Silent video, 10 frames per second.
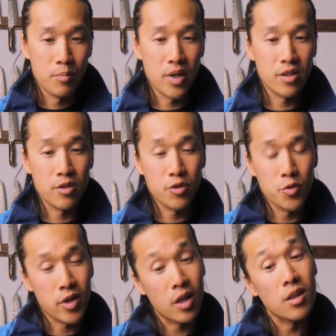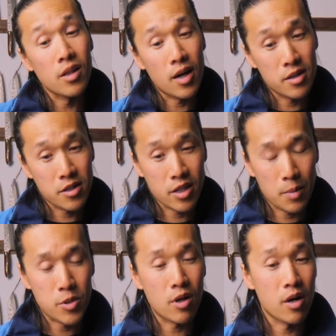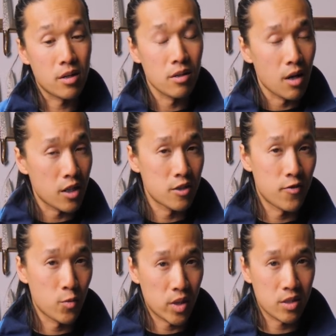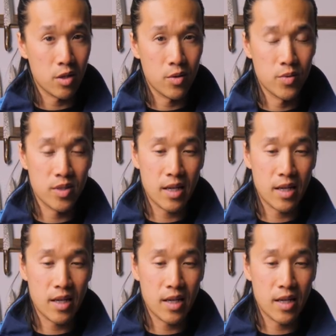but you're doing a lot of steps on a lot of different whetstones,